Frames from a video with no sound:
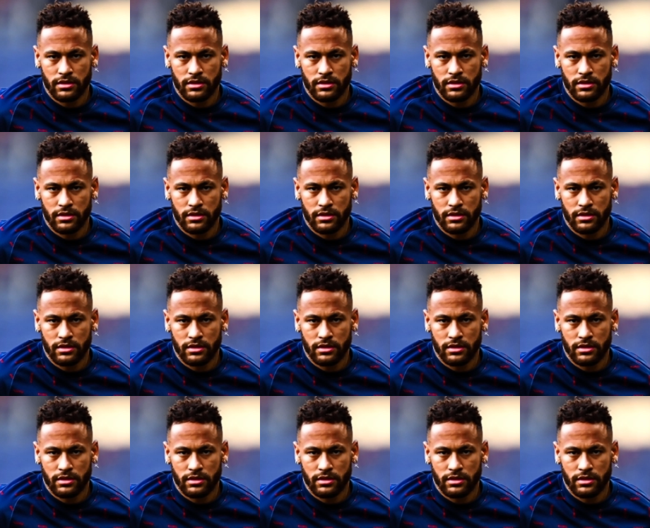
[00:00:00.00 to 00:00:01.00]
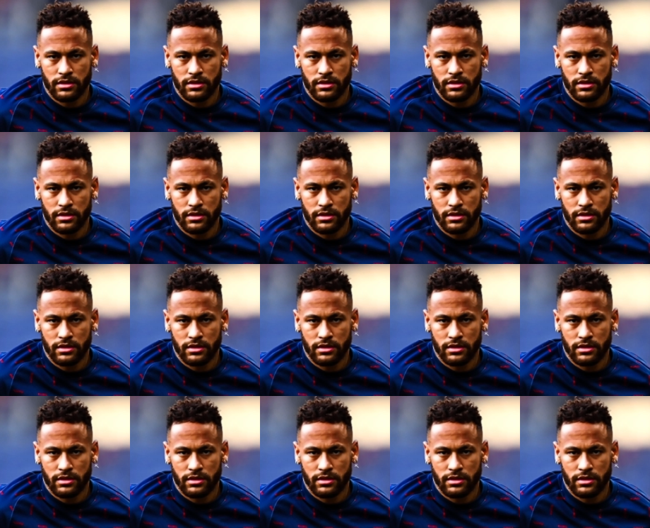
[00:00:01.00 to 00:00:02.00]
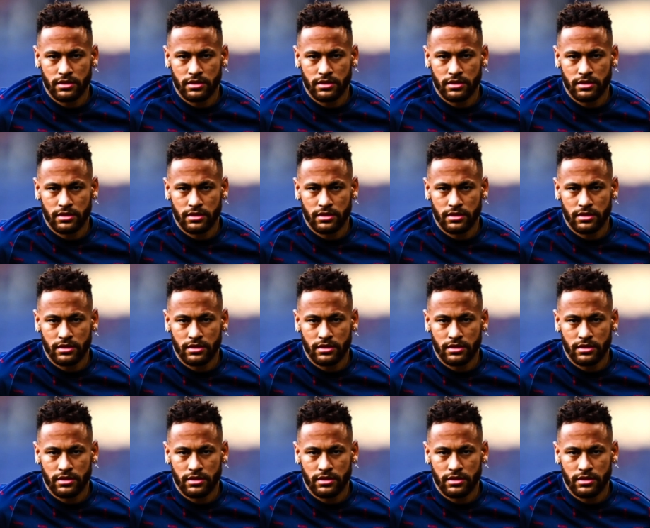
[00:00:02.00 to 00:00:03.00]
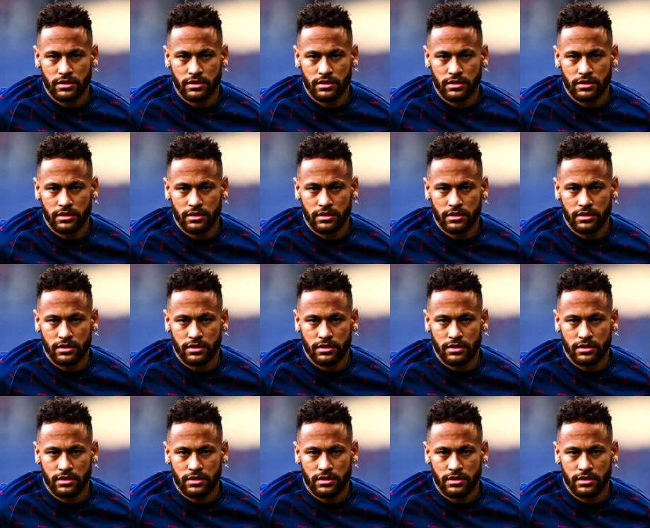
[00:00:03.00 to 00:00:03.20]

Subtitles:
Nobody speaks.